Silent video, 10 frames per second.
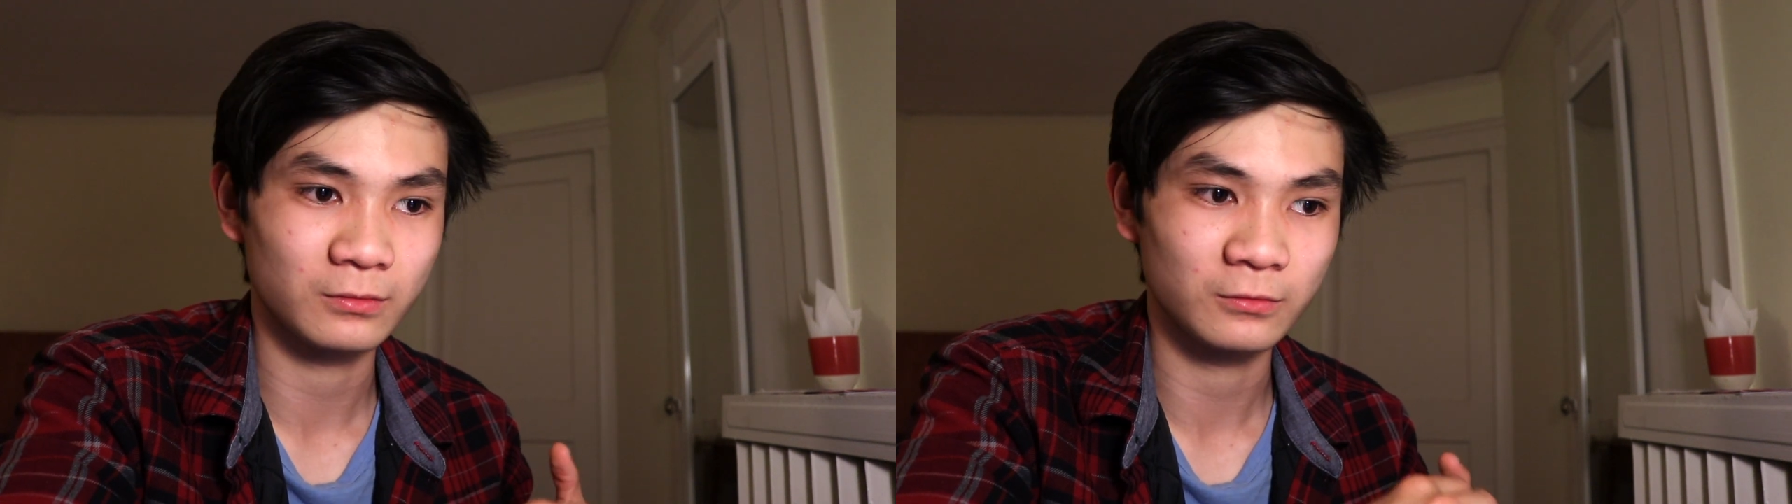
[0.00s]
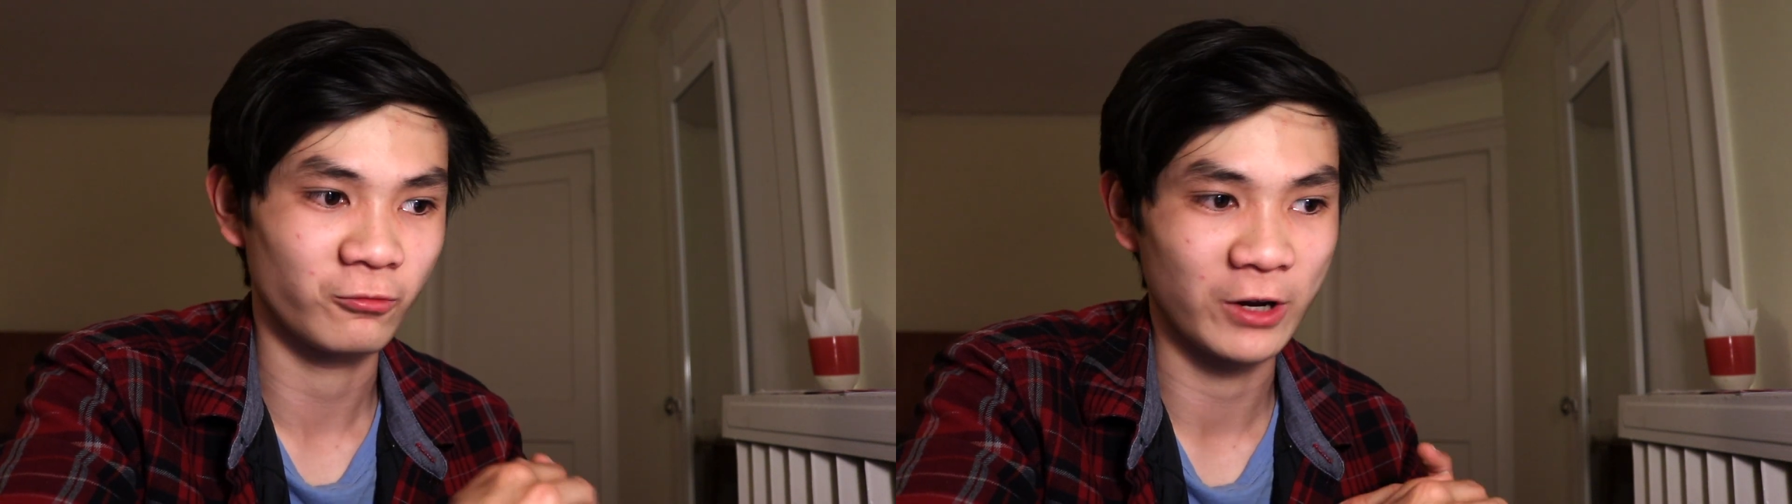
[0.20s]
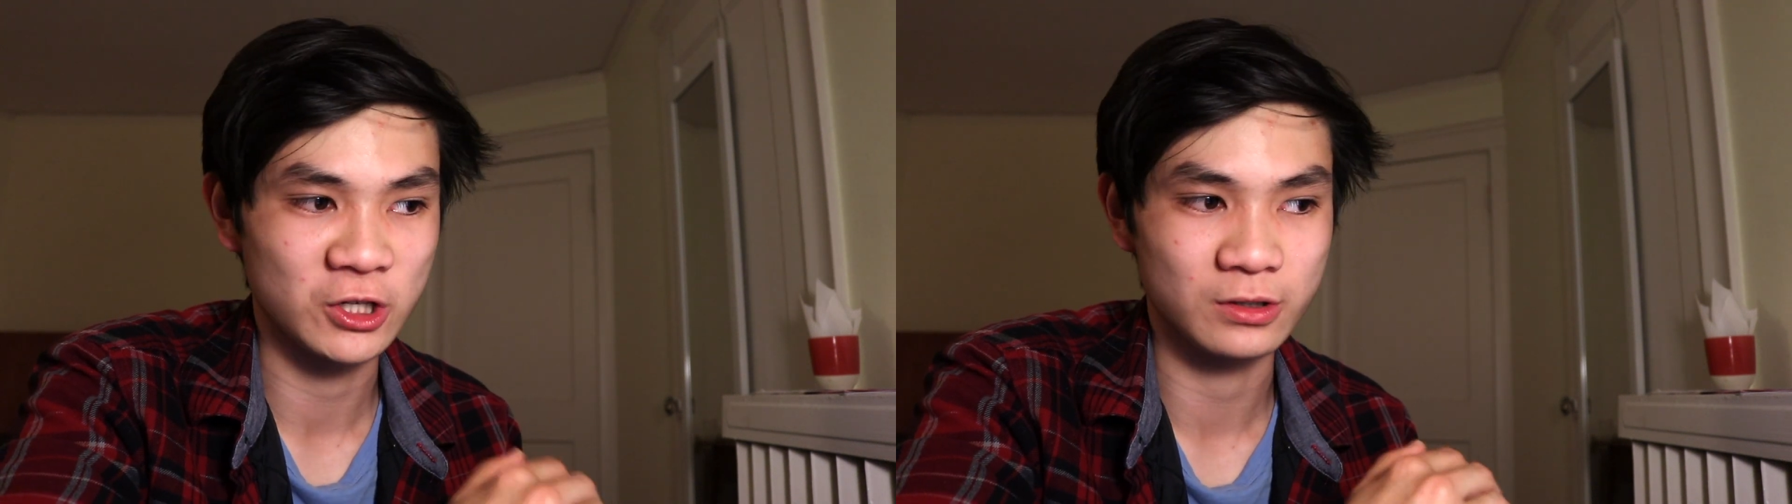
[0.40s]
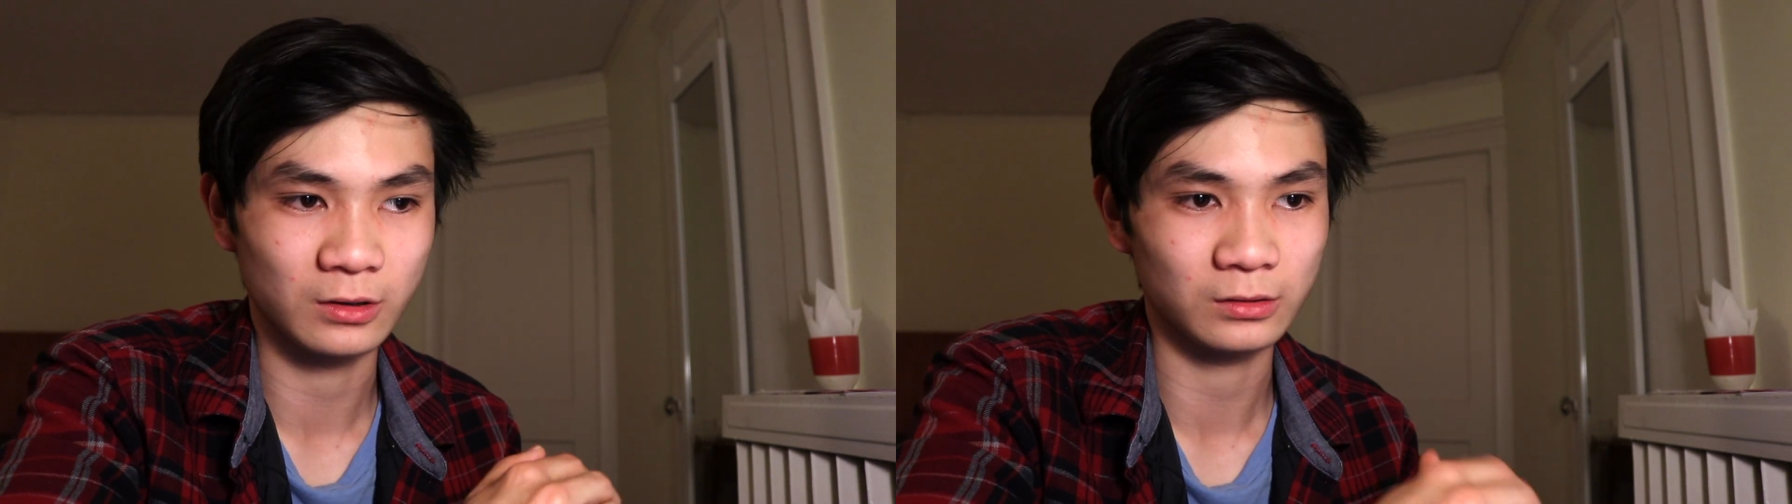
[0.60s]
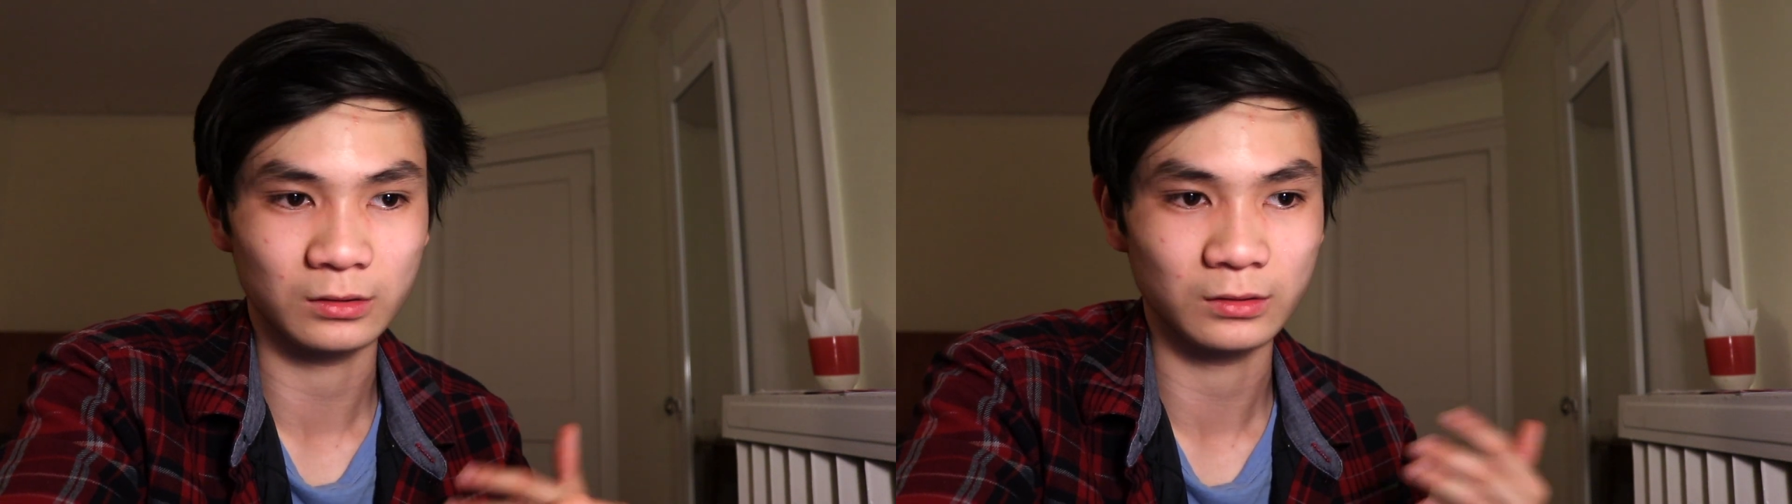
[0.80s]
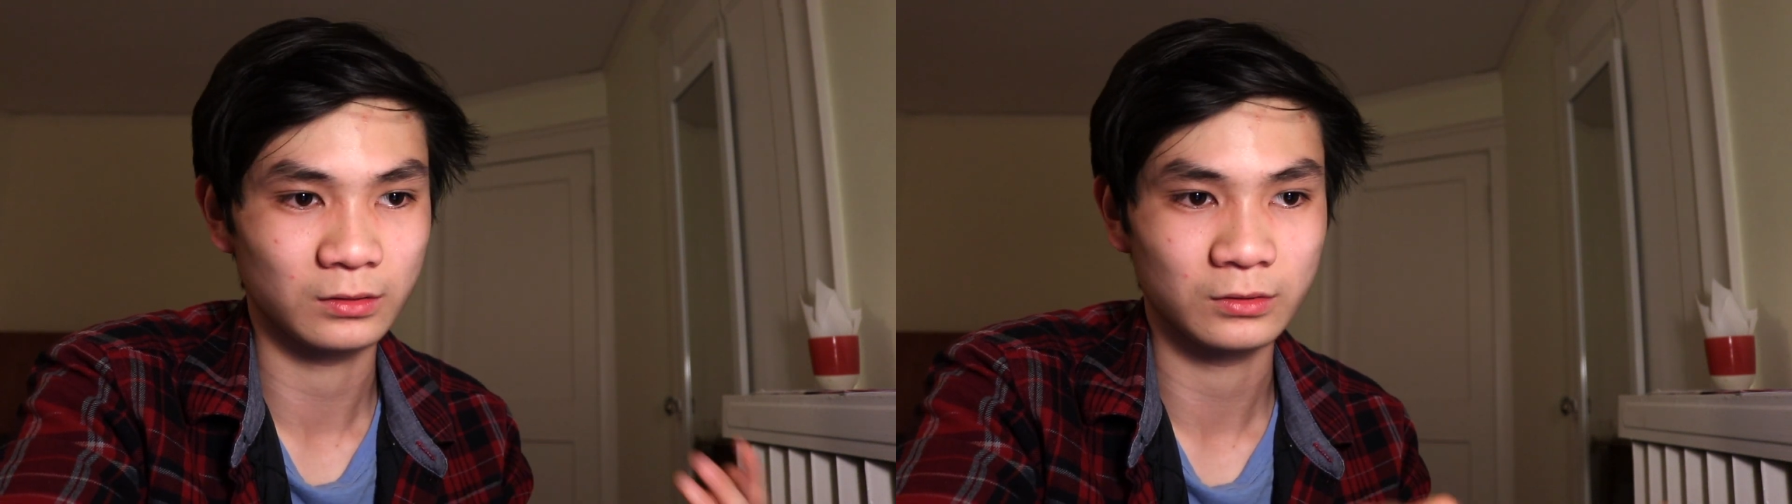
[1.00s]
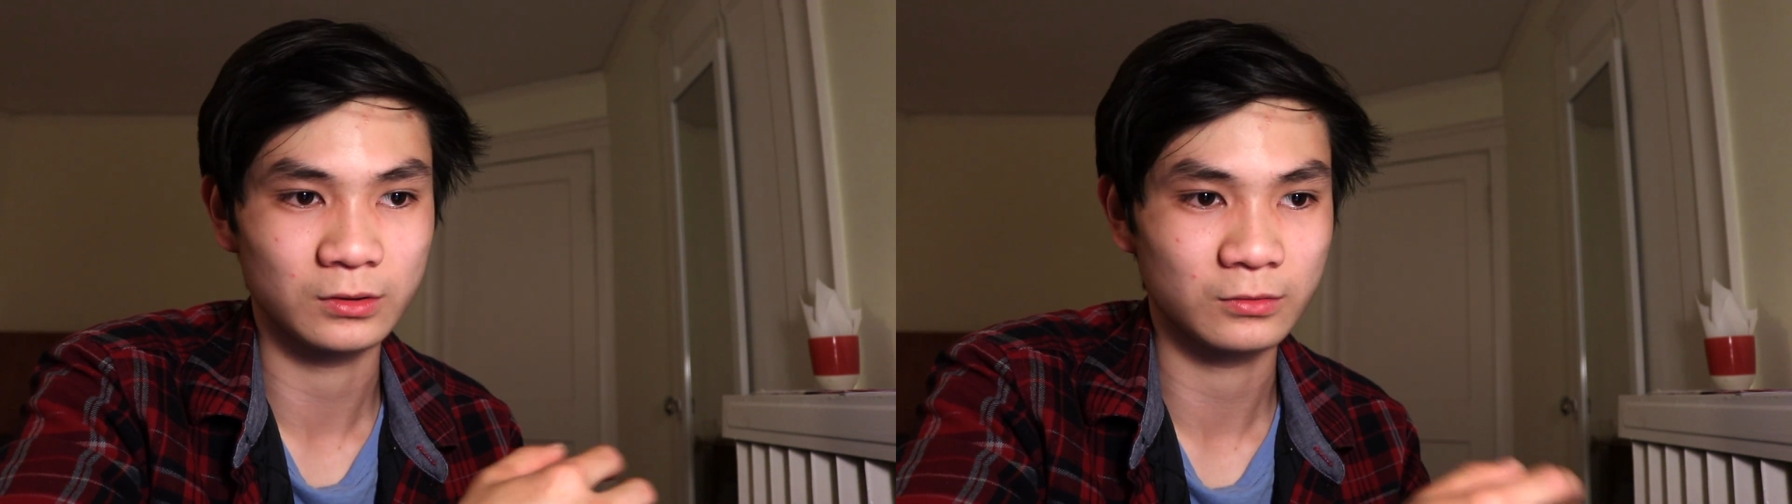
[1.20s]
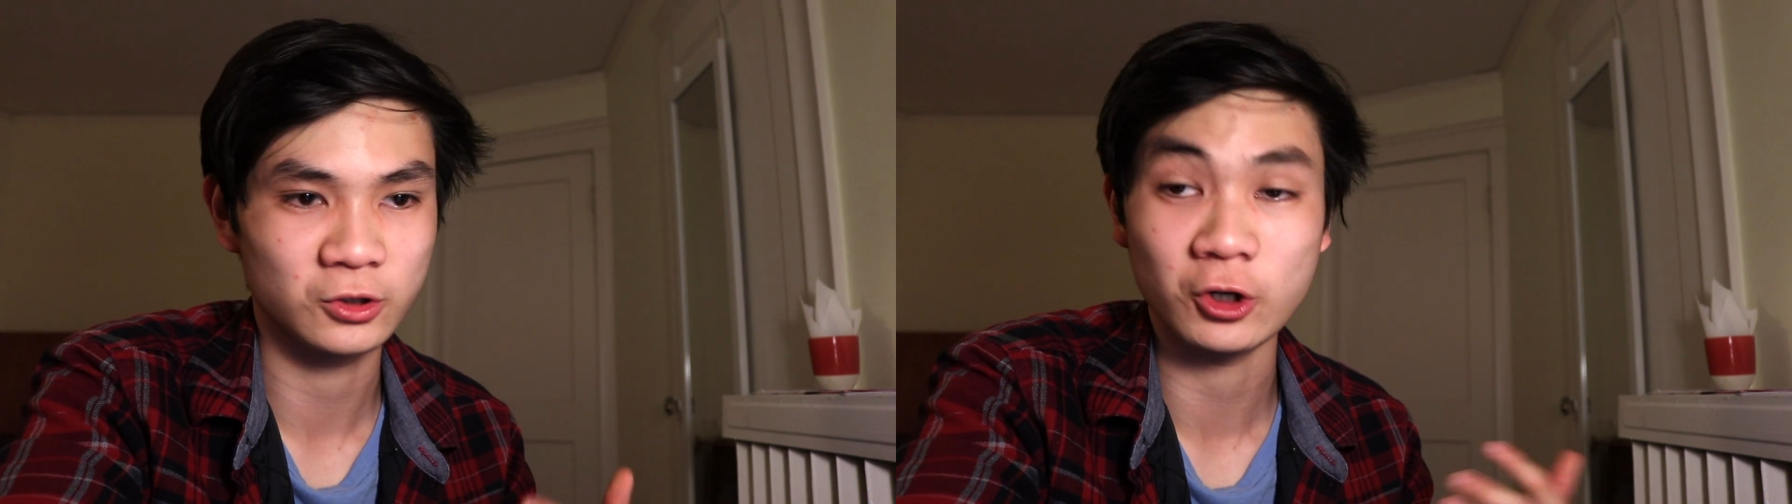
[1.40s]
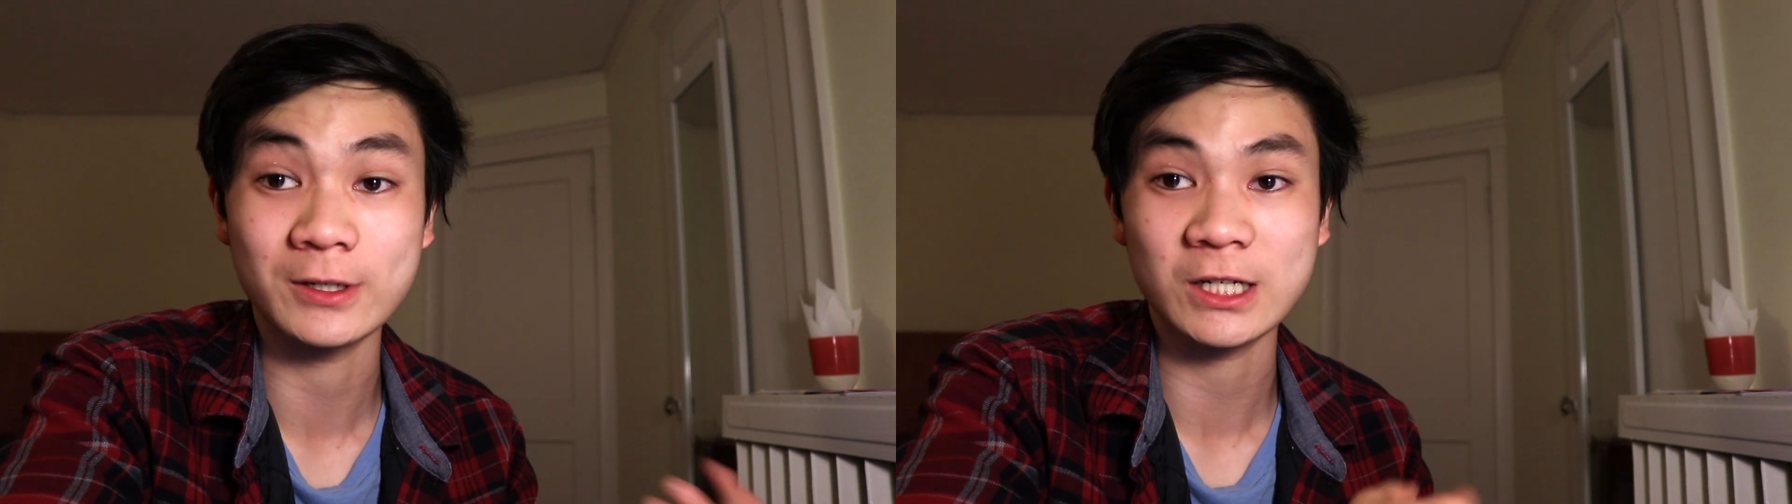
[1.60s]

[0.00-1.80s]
regional junior